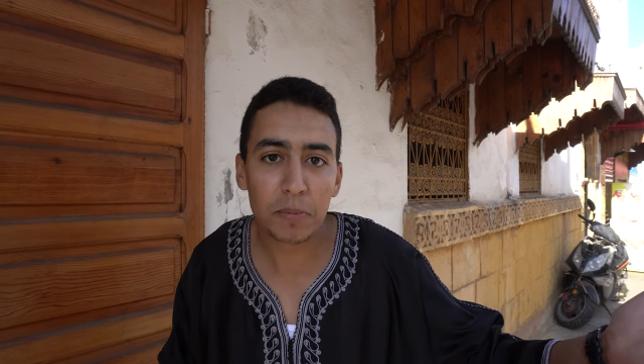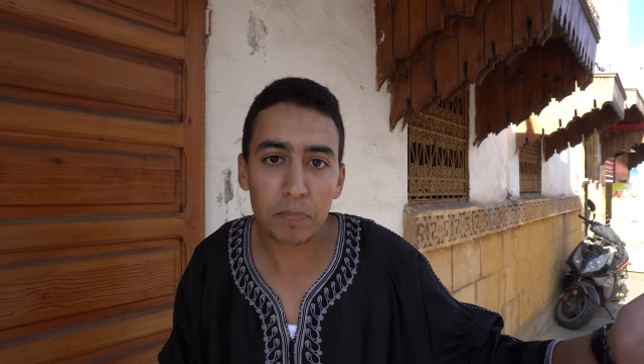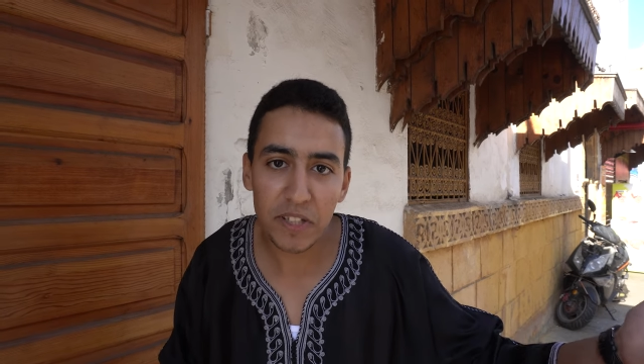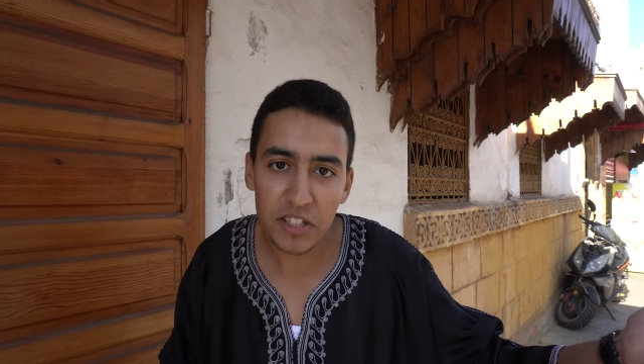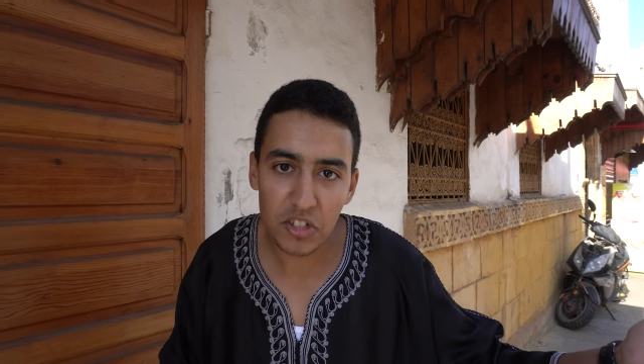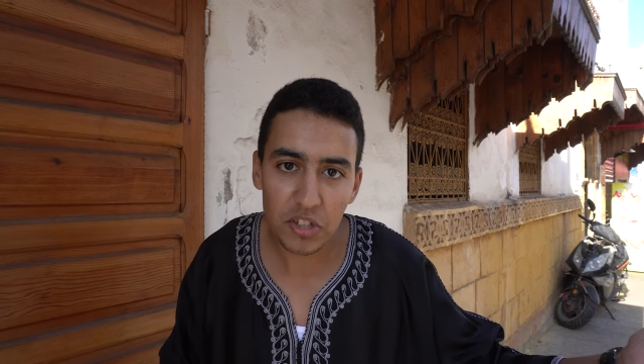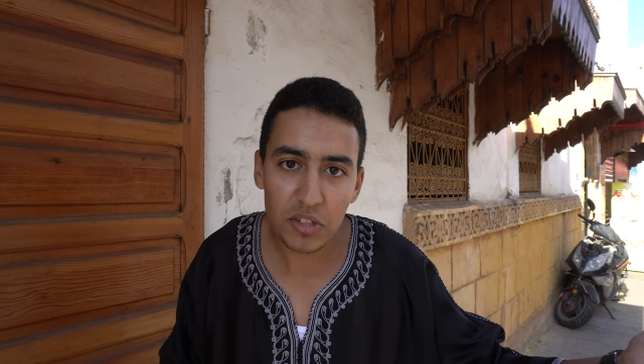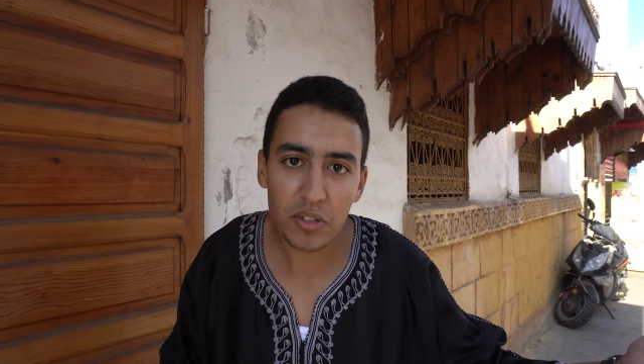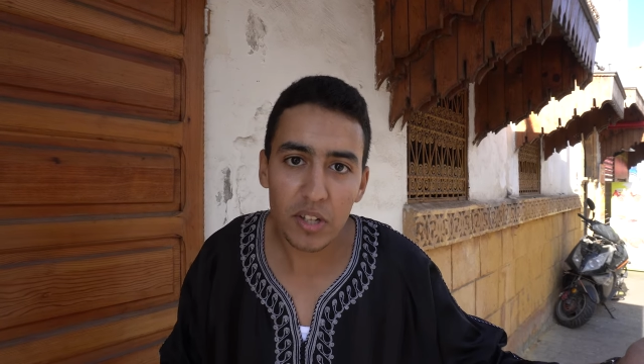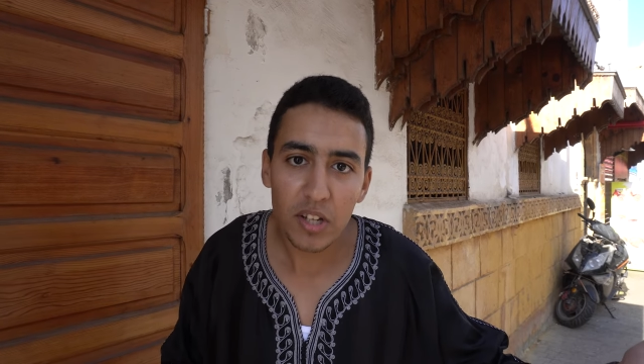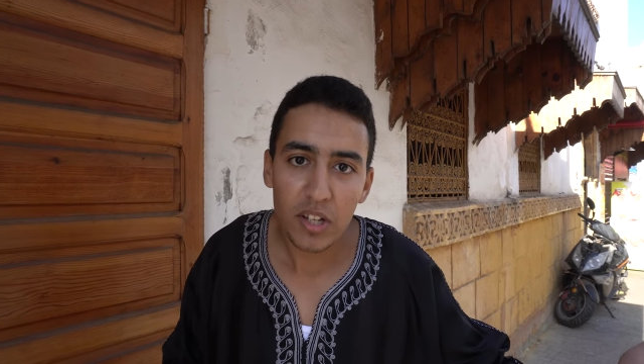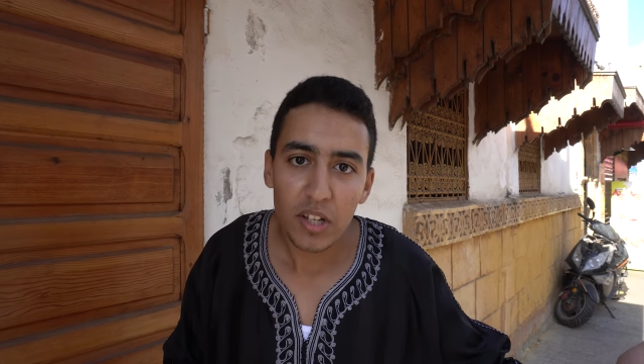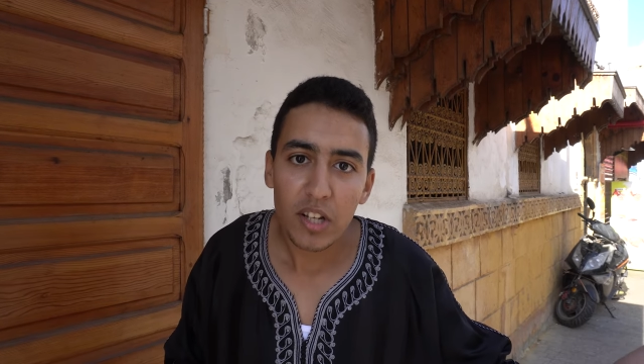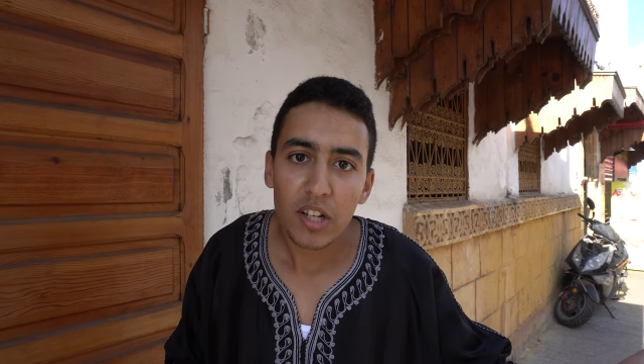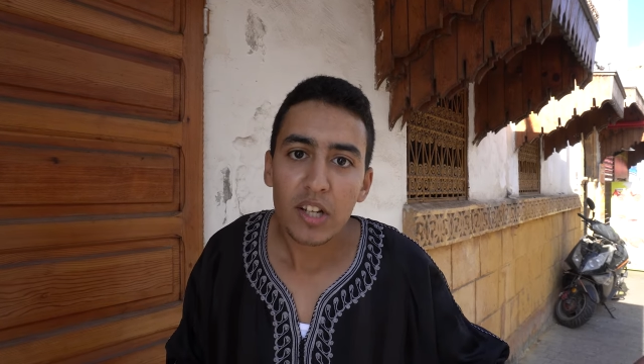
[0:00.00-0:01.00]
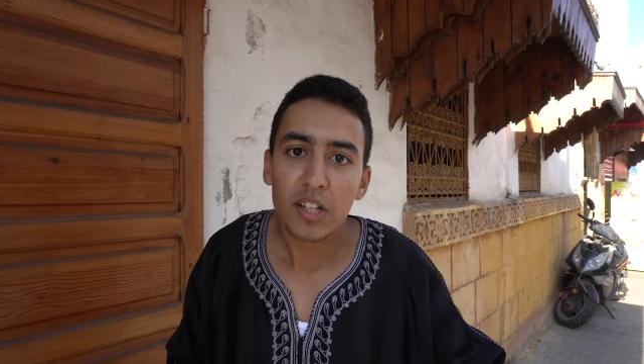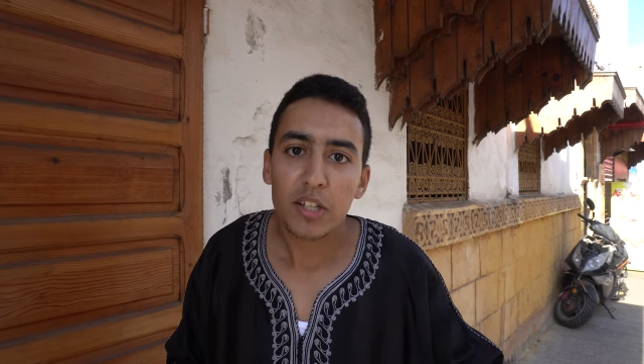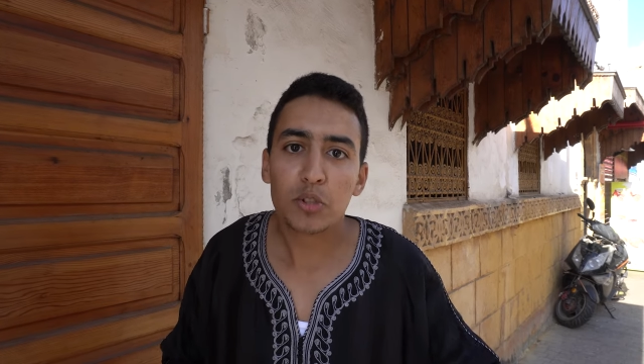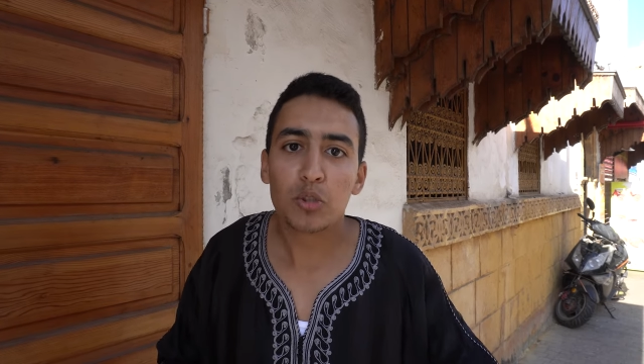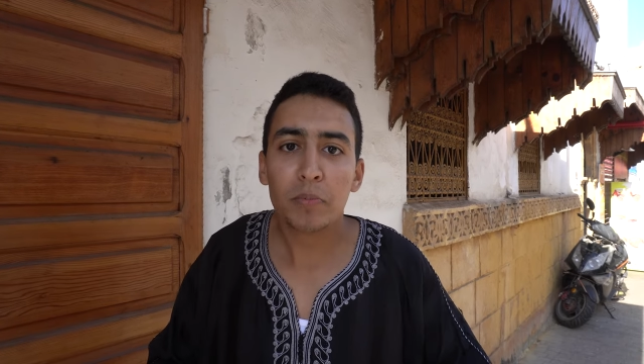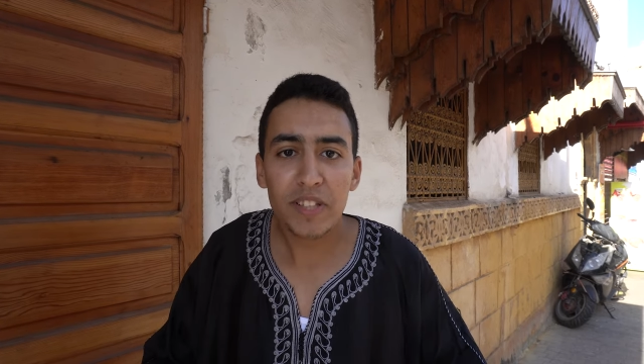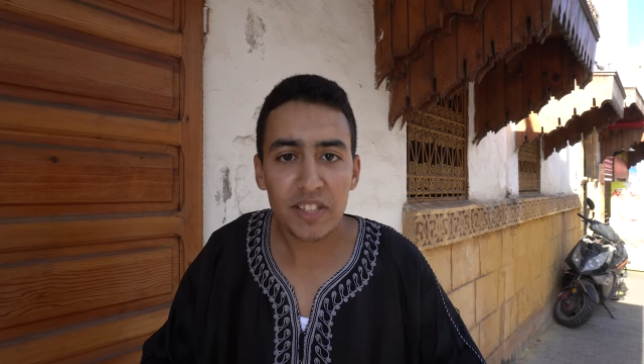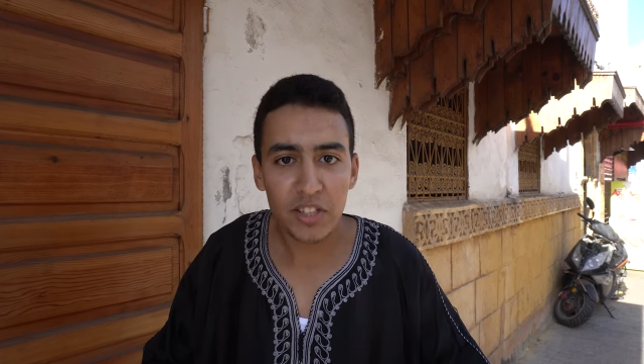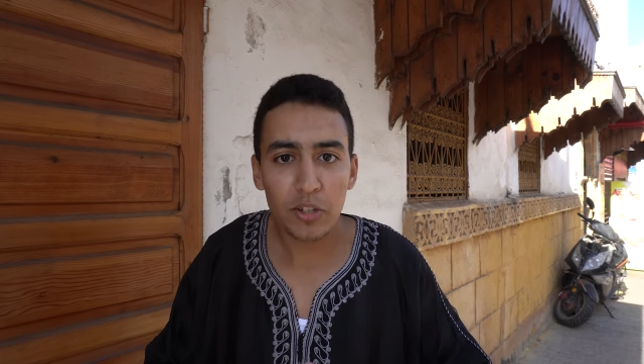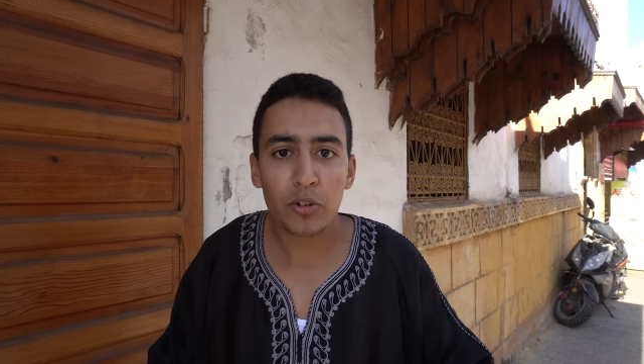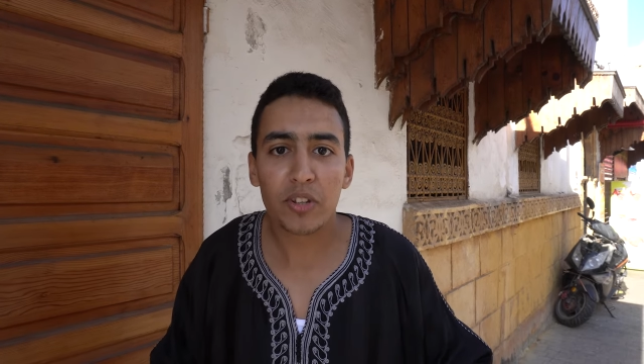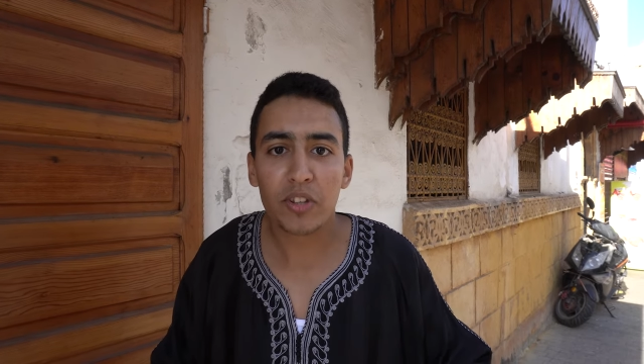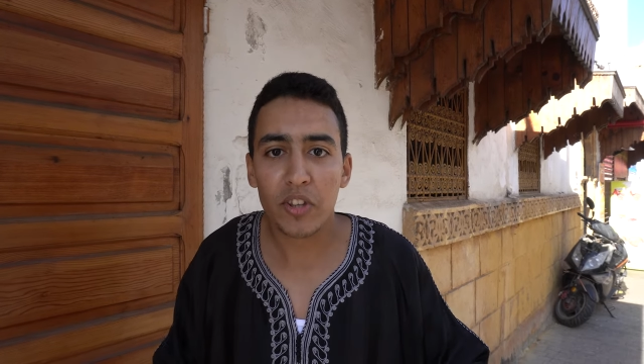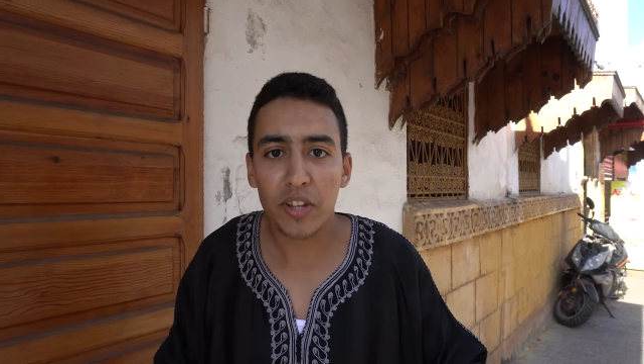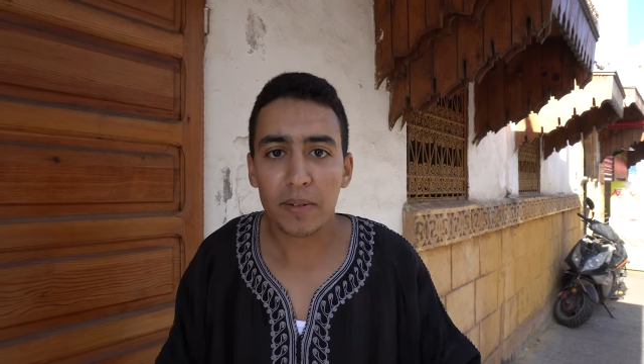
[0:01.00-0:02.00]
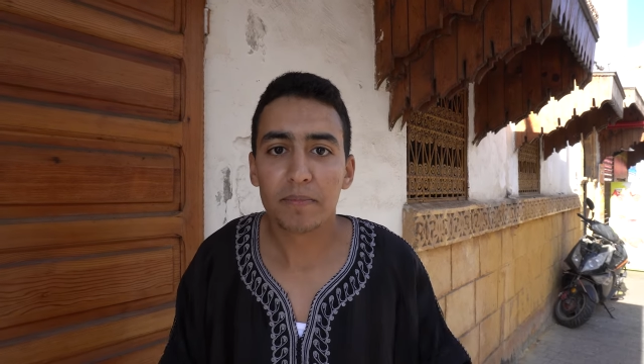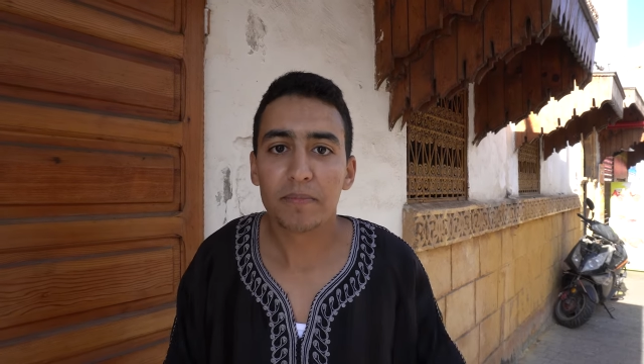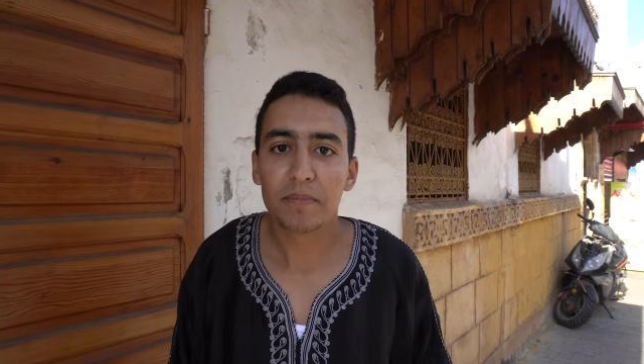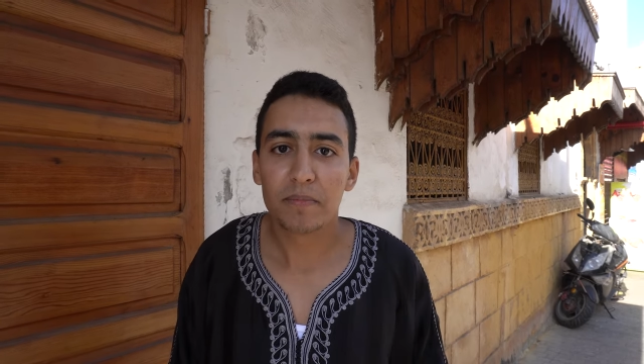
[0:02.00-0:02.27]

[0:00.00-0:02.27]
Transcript: speech. It's a big secret day.